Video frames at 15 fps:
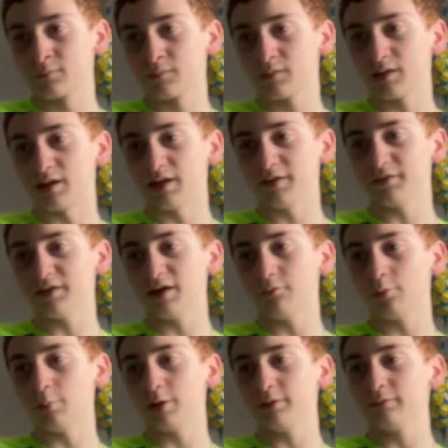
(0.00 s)
And that's it,
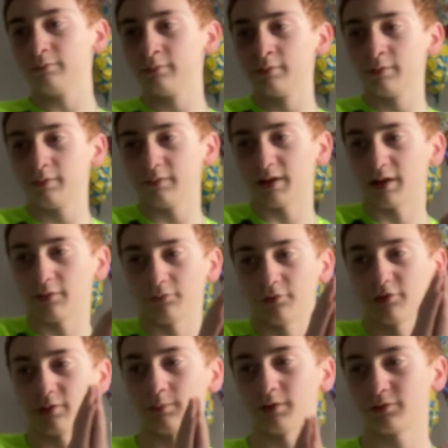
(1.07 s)
everyone. Thank you
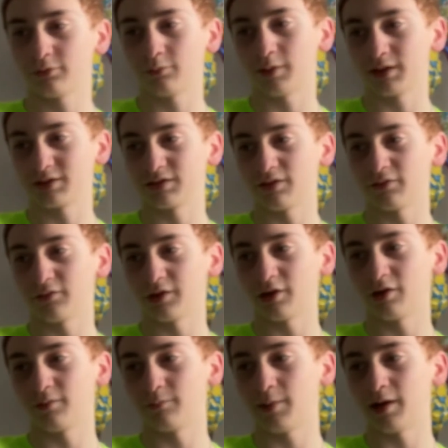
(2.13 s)
so much for watching this video
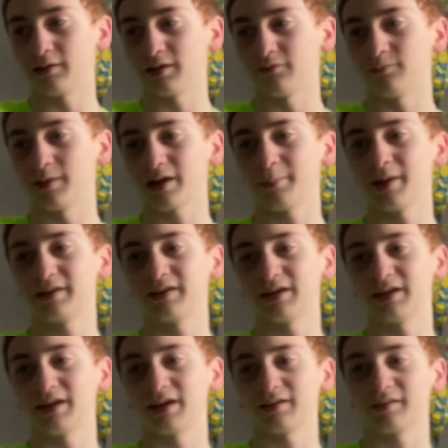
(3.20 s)
about if
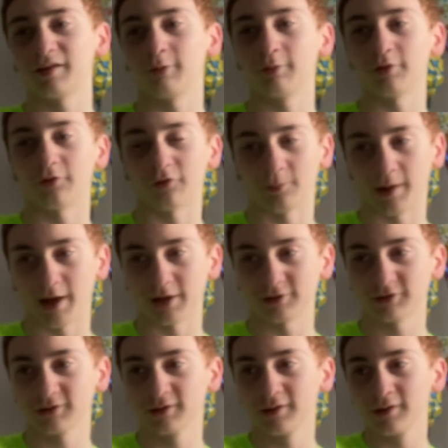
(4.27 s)
MegaMan.EXE was in Smash.
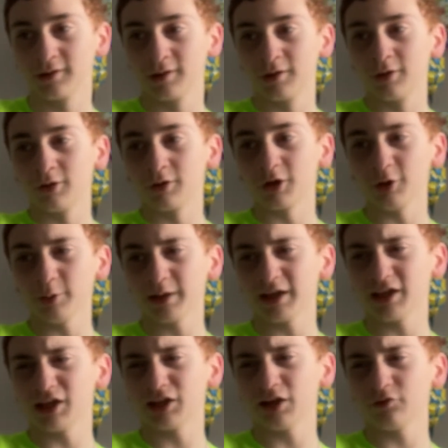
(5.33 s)
Going in,
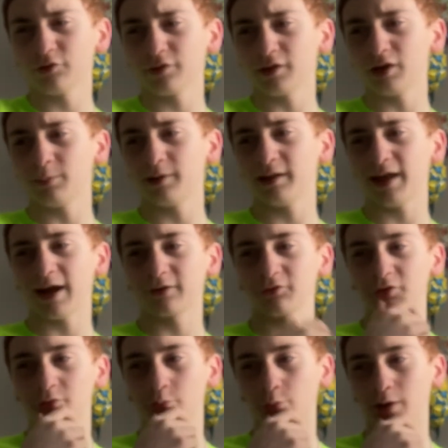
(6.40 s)
I never thought about
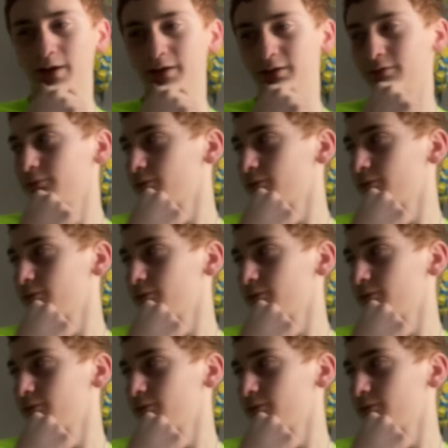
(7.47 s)
actually writing